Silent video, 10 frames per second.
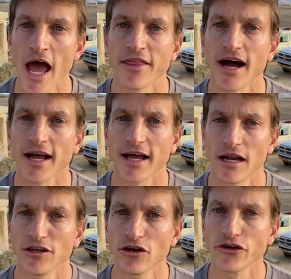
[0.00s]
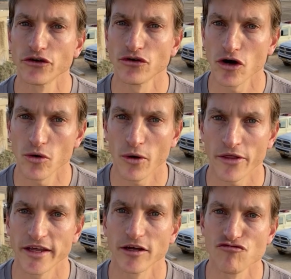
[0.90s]
The calendar you know,
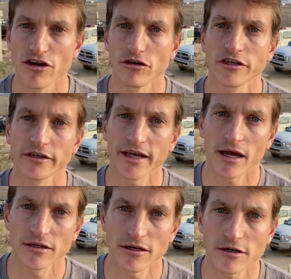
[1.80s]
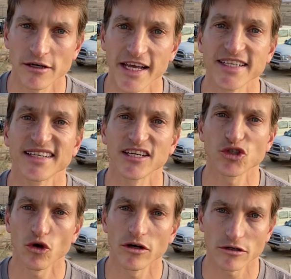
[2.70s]
the Gregorian calendar, is a
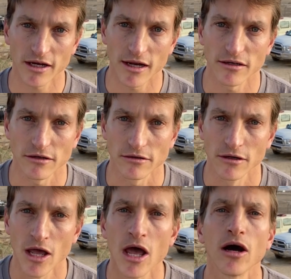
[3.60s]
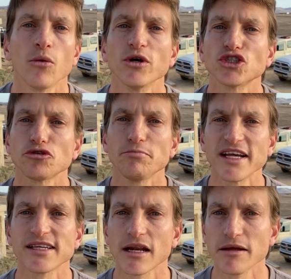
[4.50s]
solar calendar, which
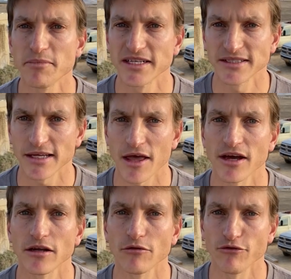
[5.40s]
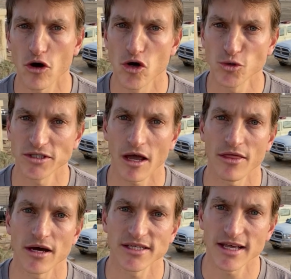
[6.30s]
basically means that it follows
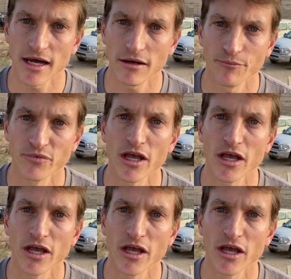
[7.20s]
the sun.